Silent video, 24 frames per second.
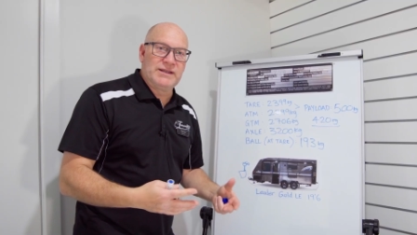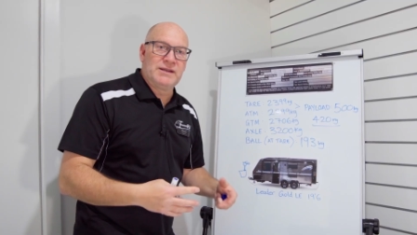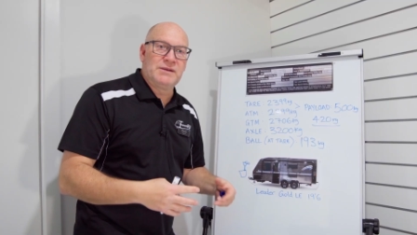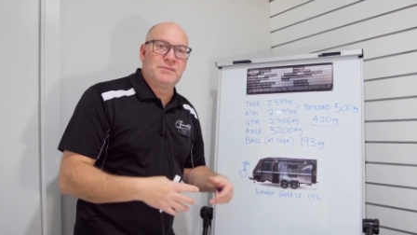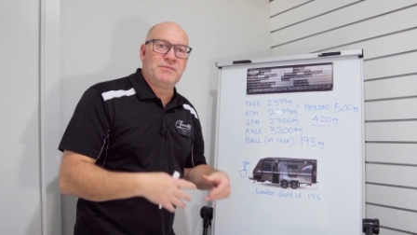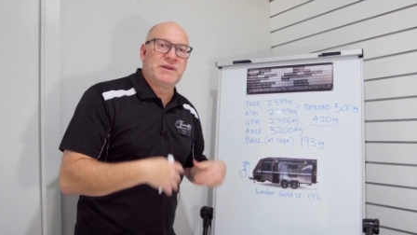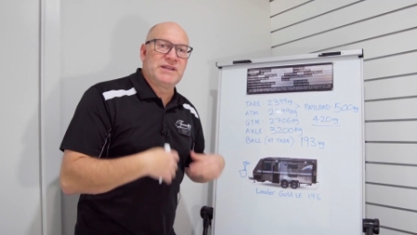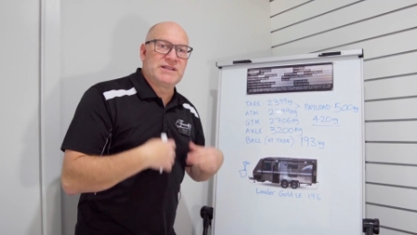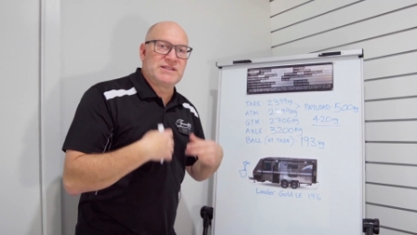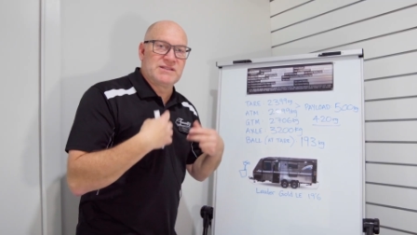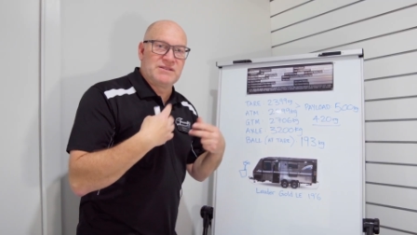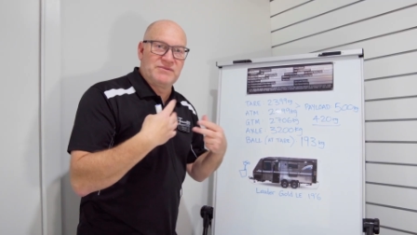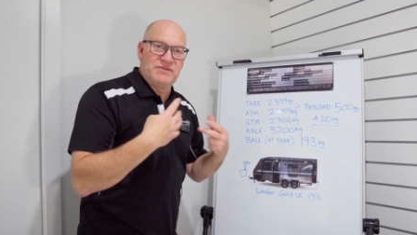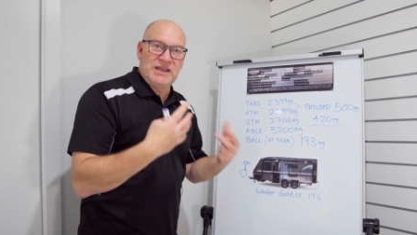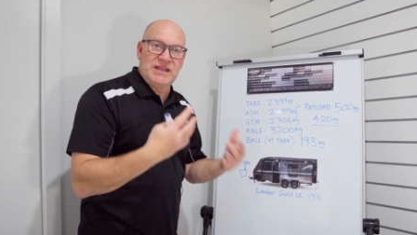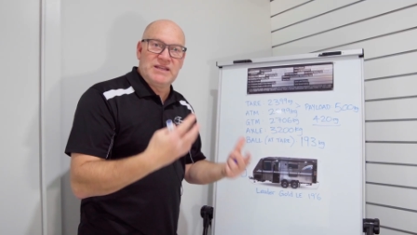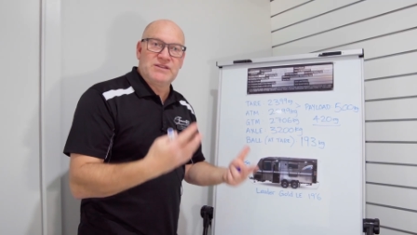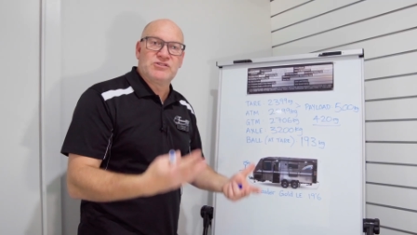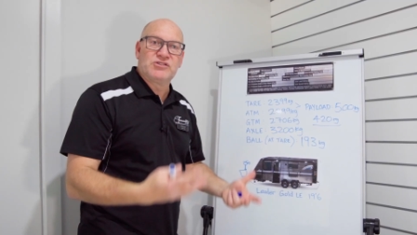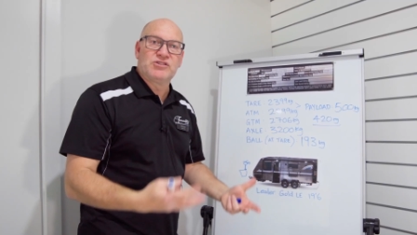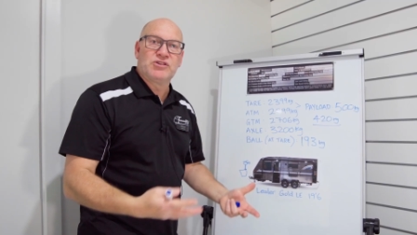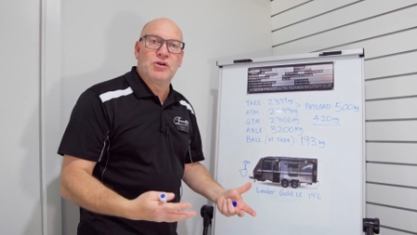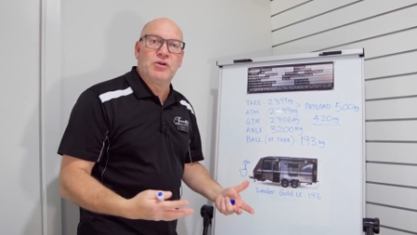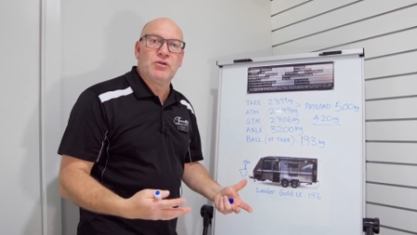It makes the
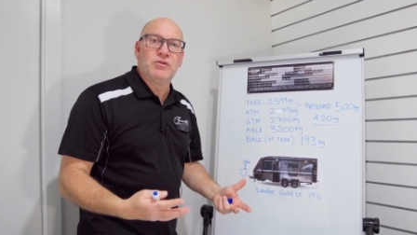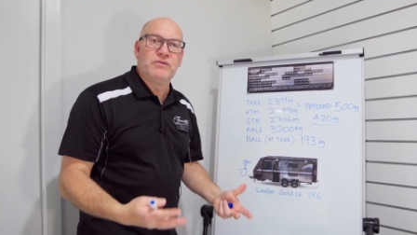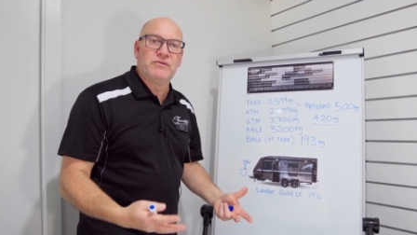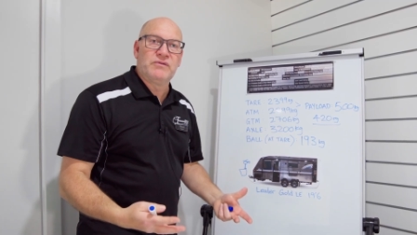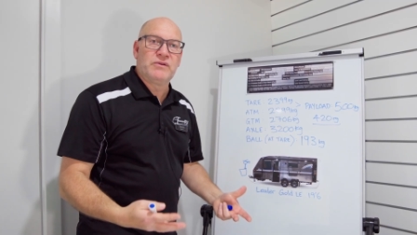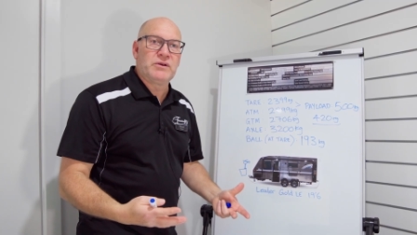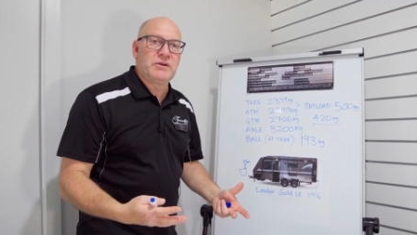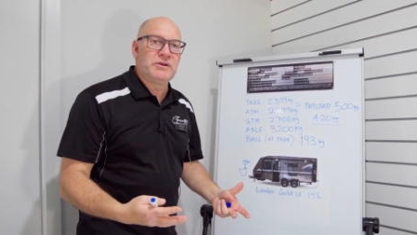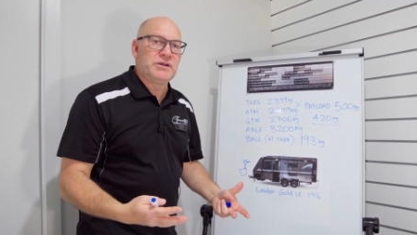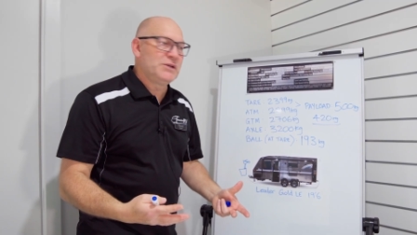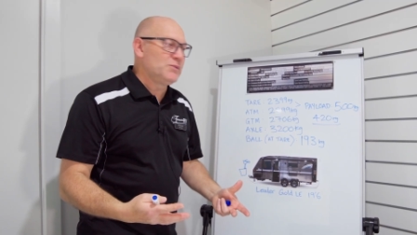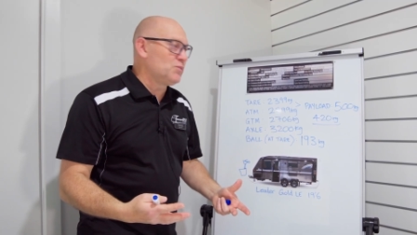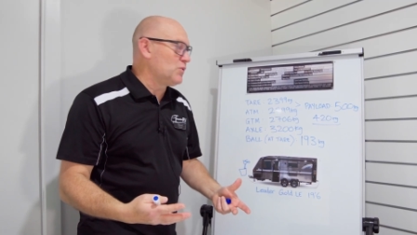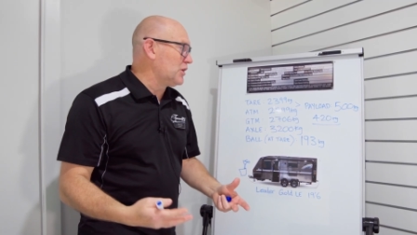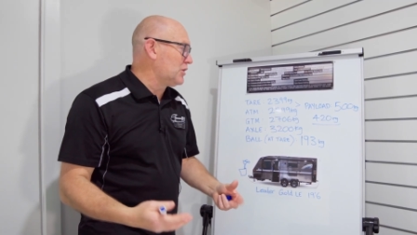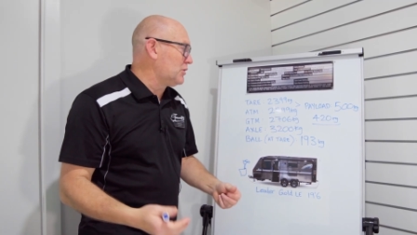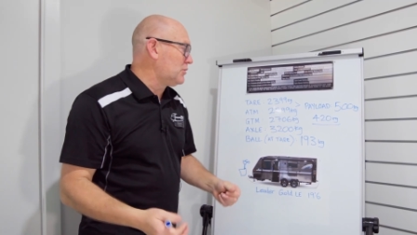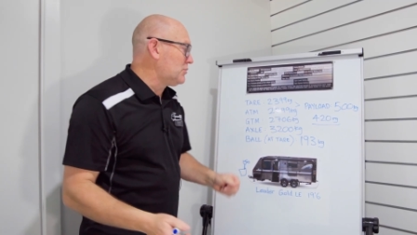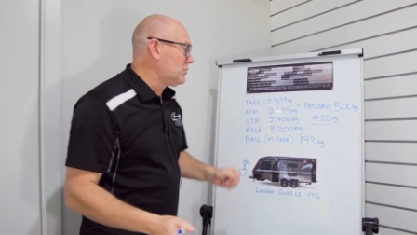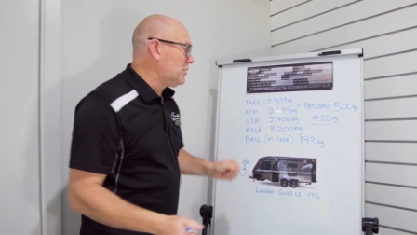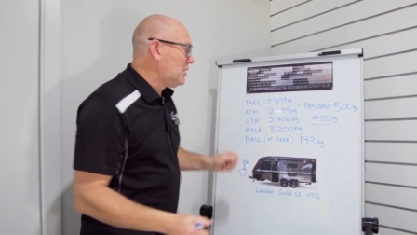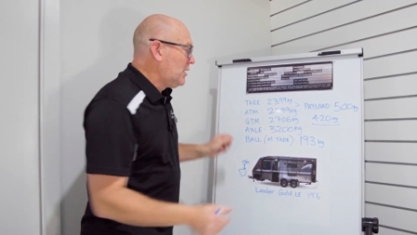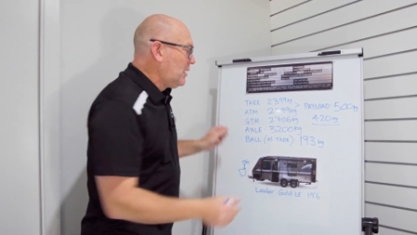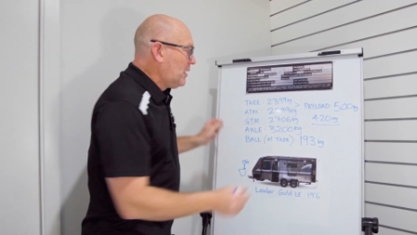van tow very
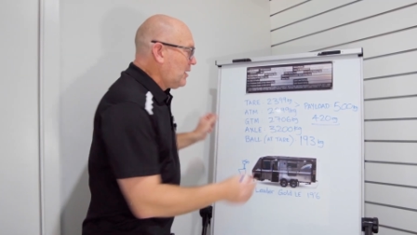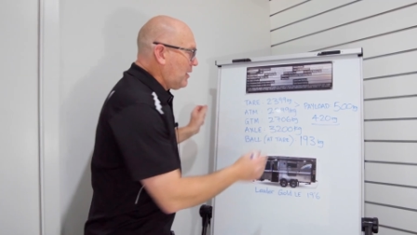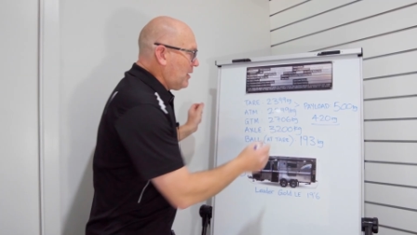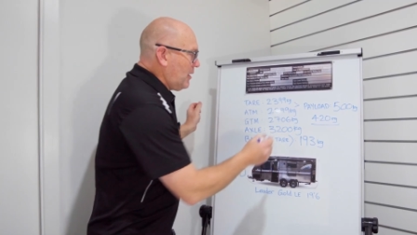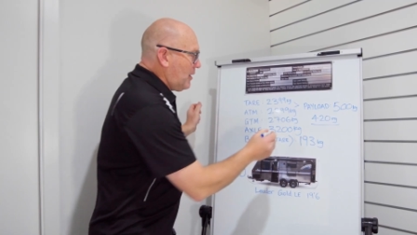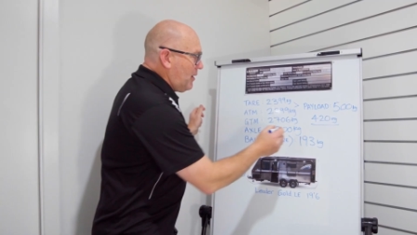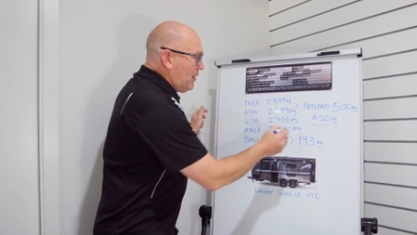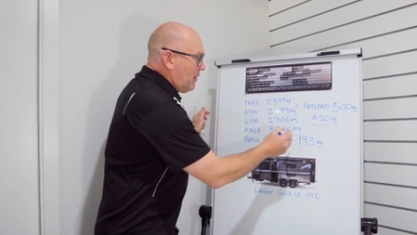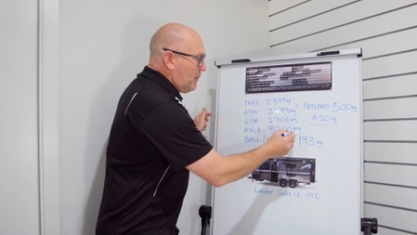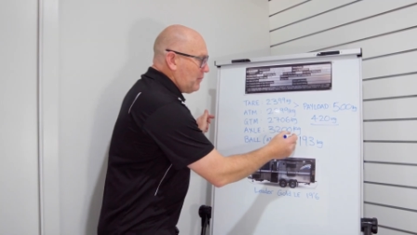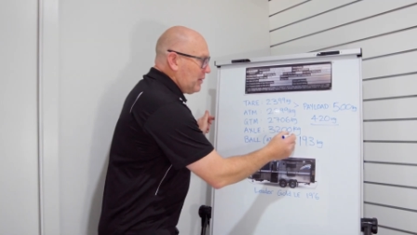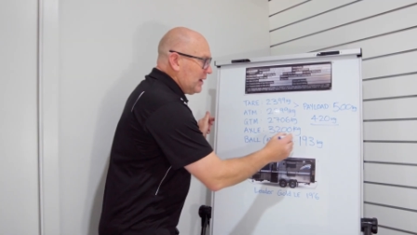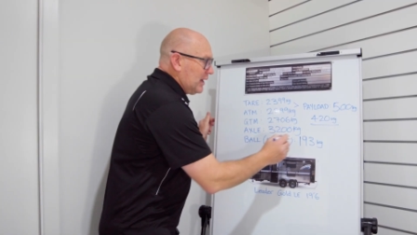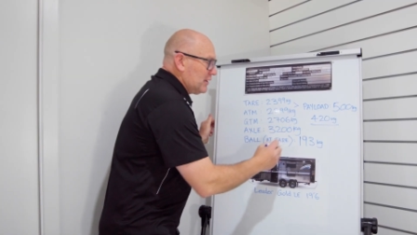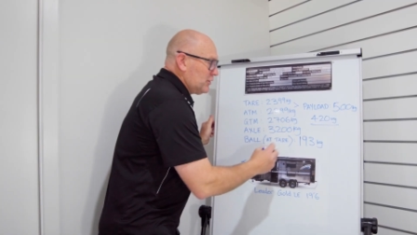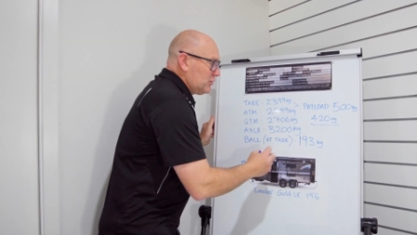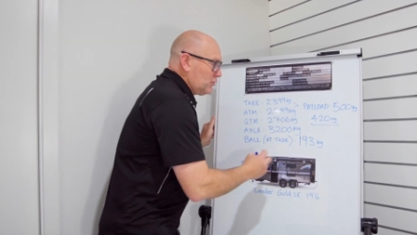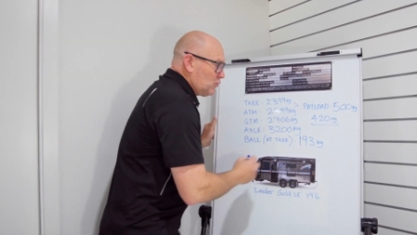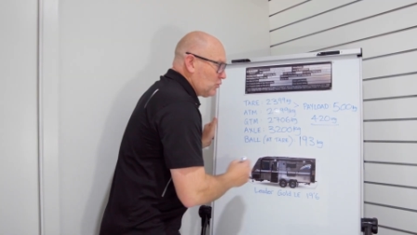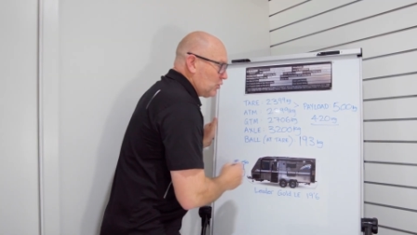well. But you